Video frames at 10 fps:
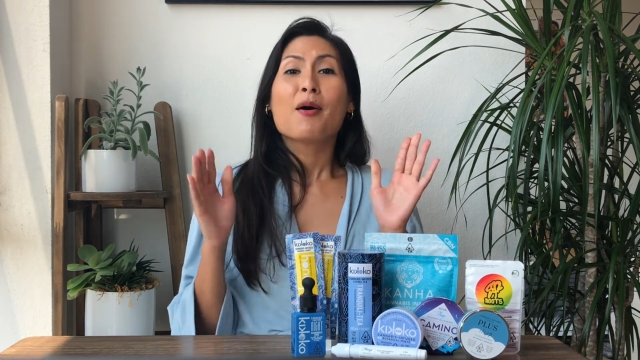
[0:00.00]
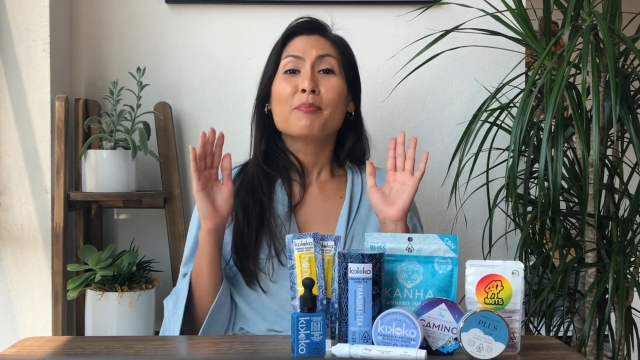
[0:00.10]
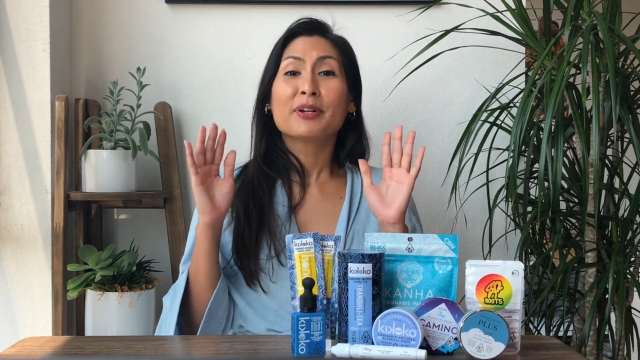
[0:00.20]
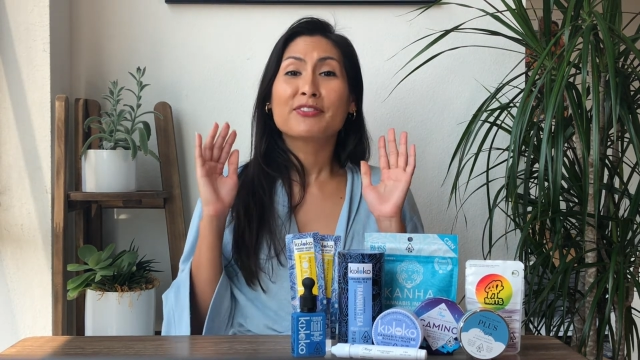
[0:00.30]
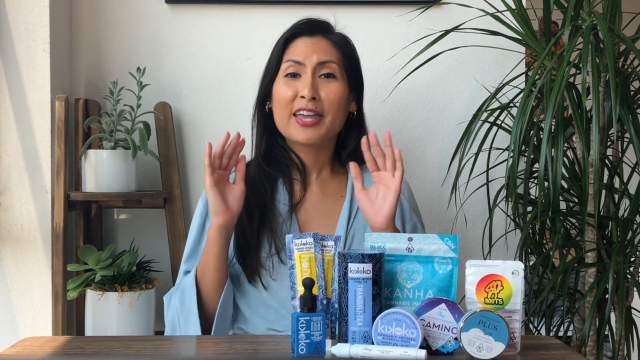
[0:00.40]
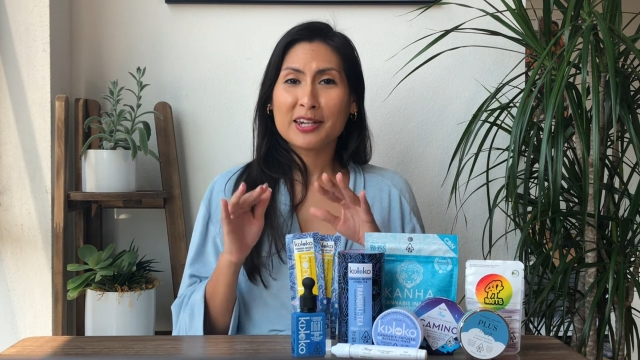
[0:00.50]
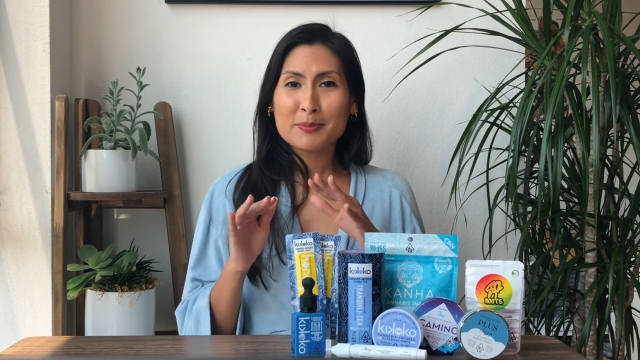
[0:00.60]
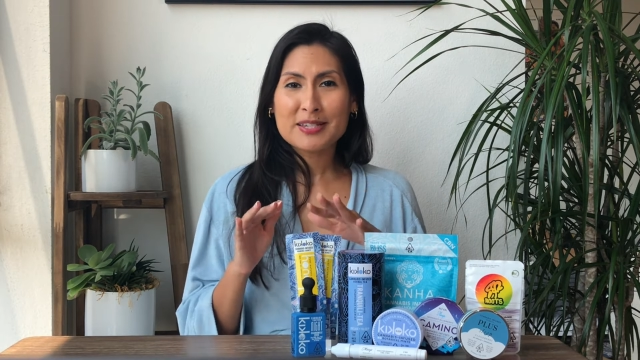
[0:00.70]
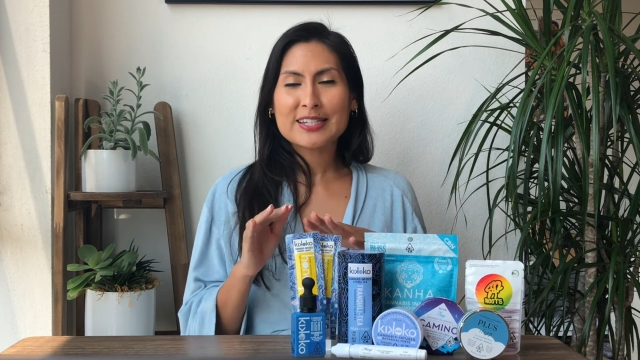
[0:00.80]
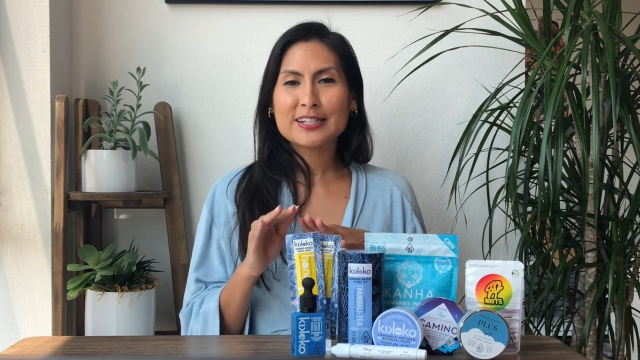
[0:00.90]
But if
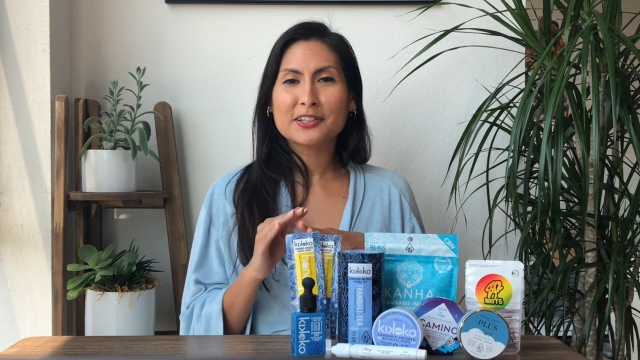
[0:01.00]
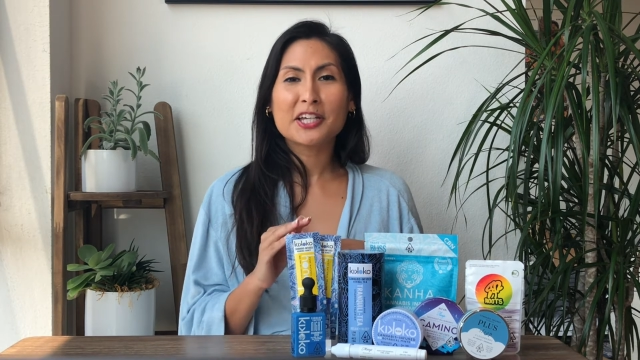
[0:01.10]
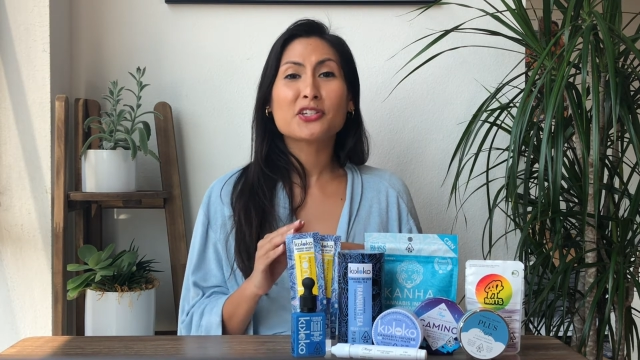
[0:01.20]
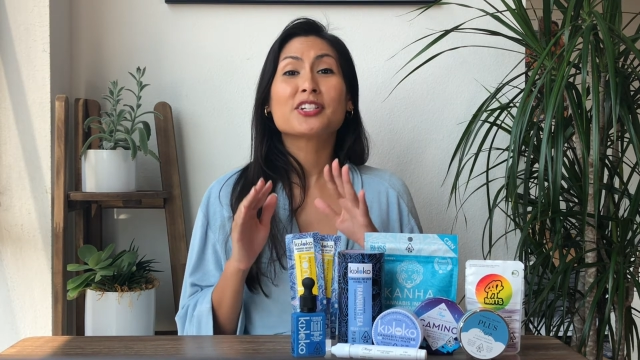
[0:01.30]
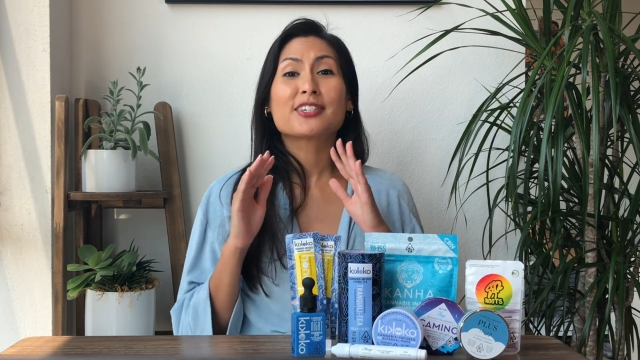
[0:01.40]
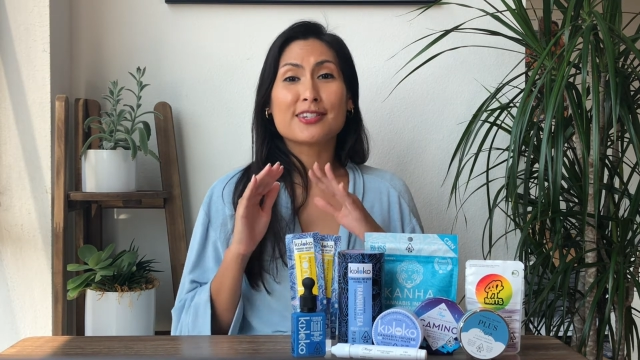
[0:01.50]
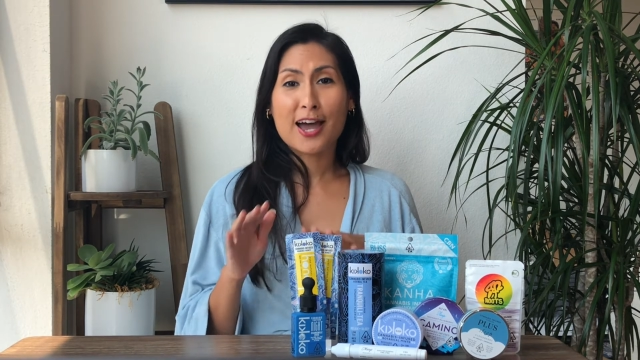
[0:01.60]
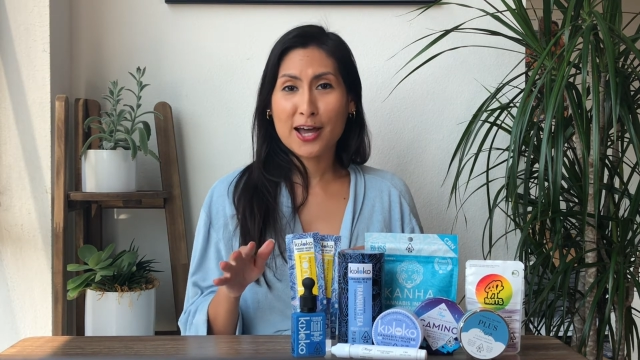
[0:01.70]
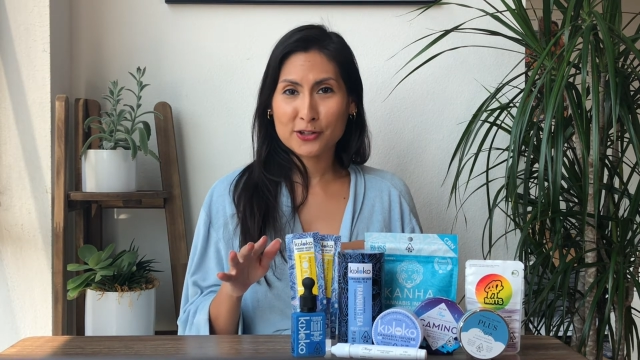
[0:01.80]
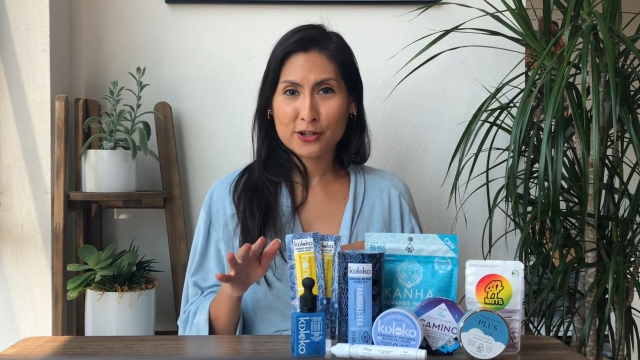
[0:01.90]
cannabis inhalation is
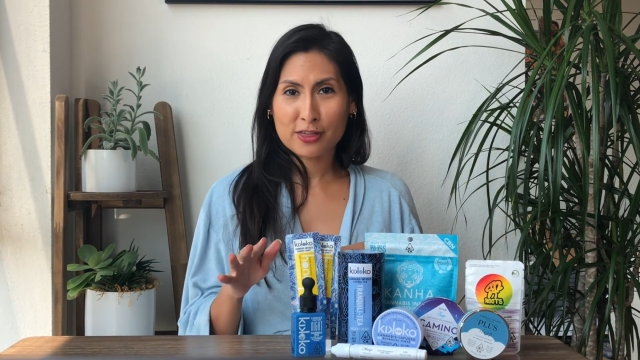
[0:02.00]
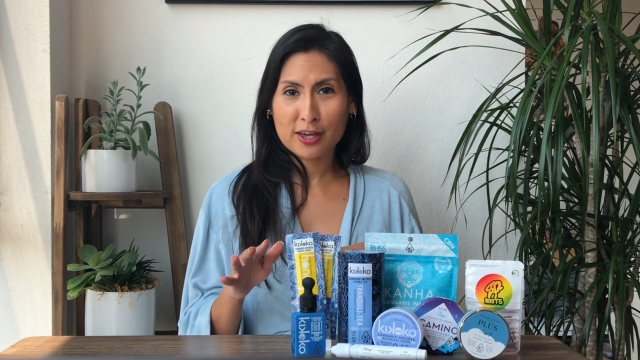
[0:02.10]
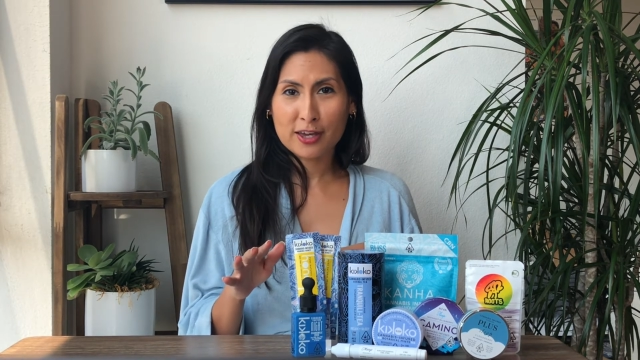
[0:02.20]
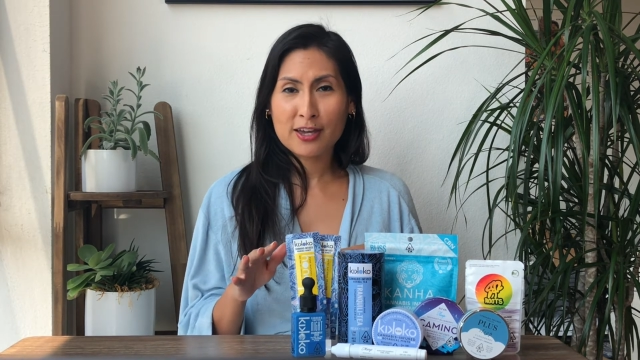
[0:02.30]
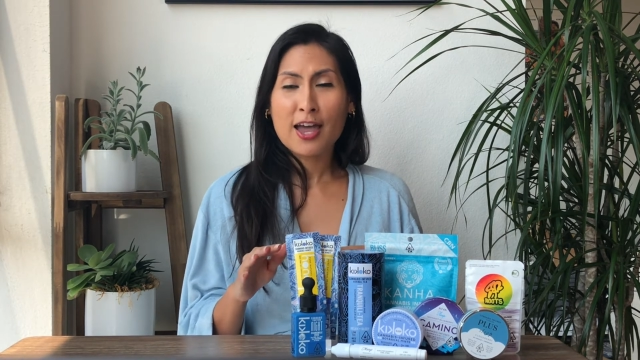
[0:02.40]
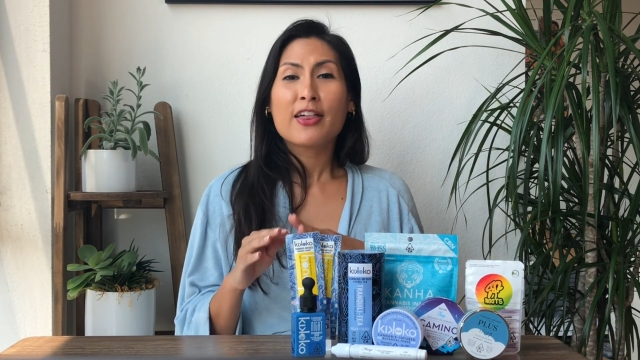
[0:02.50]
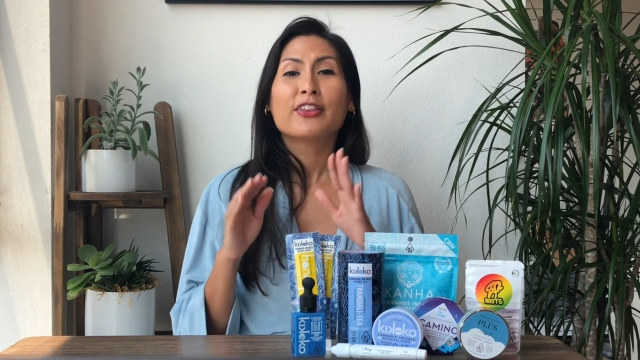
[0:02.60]
not your thing,